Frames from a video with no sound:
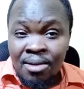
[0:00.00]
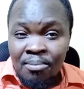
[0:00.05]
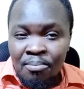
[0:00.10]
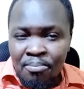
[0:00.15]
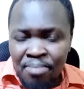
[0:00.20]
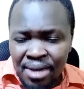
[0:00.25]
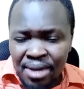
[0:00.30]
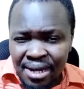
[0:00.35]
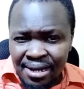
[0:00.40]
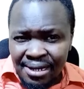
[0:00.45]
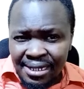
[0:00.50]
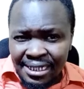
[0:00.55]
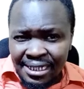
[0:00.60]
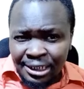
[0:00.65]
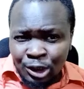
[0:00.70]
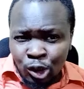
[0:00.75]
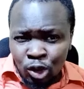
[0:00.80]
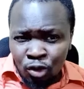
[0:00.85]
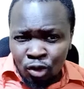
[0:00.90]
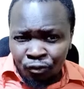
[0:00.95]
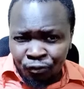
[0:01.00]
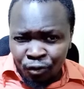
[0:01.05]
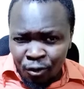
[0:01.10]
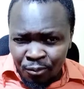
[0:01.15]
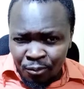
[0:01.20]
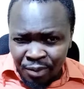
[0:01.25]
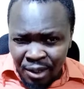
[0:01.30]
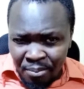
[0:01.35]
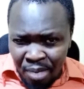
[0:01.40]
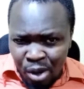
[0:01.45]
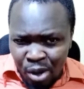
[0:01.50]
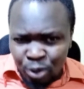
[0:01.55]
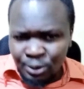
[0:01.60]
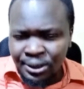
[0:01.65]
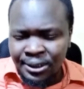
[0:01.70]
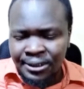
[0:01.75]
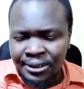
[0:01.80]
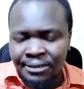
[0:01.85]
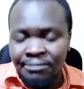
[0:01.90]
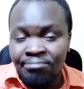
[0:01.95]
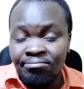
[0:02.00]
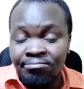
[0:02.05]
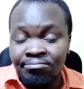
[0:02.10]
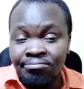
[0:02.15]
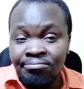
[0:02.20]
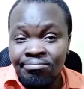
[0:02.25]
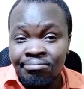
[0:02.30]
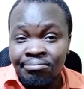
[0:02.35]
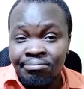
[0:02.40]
mainly drawn from the mountain,